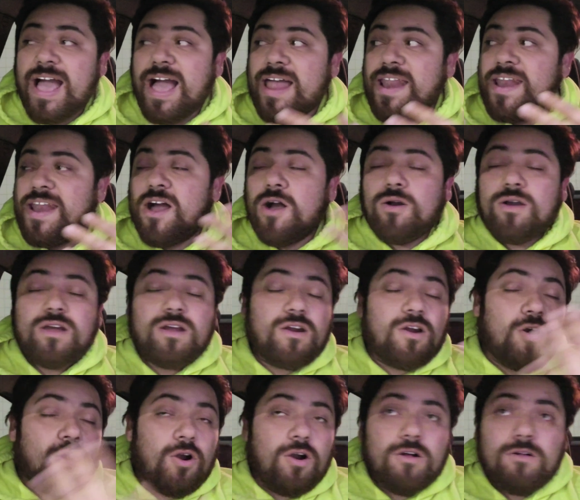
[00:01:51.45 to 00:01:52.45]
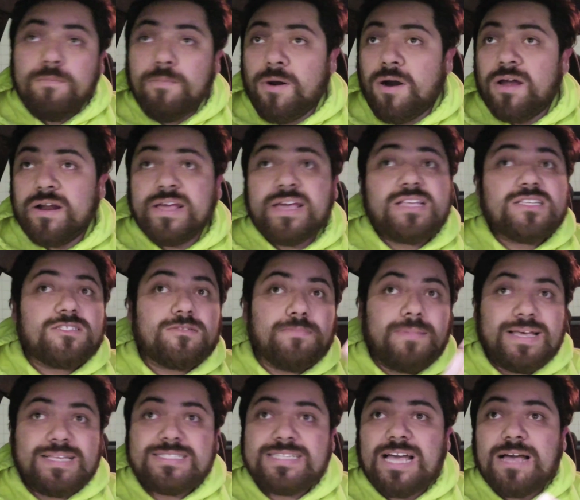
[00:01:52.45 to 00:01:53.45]
and now her whole body is
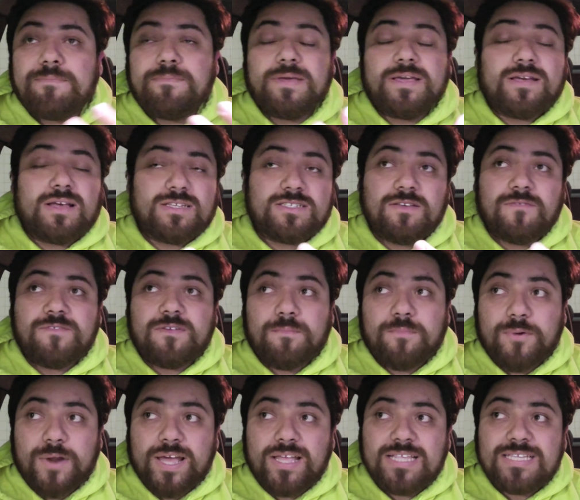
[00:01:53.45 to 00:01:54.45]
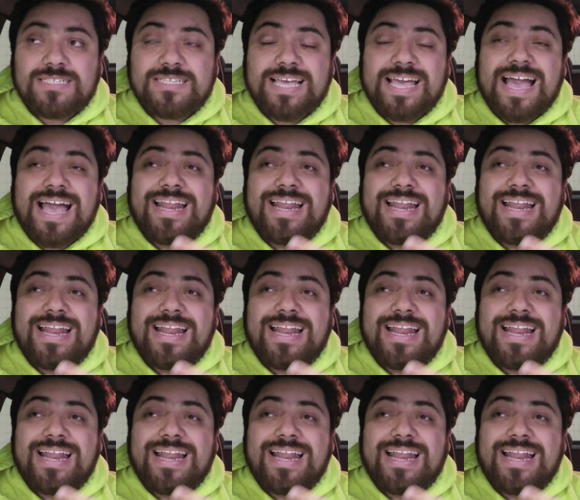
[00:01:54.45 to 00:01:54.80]
messed up because of the pregnancy,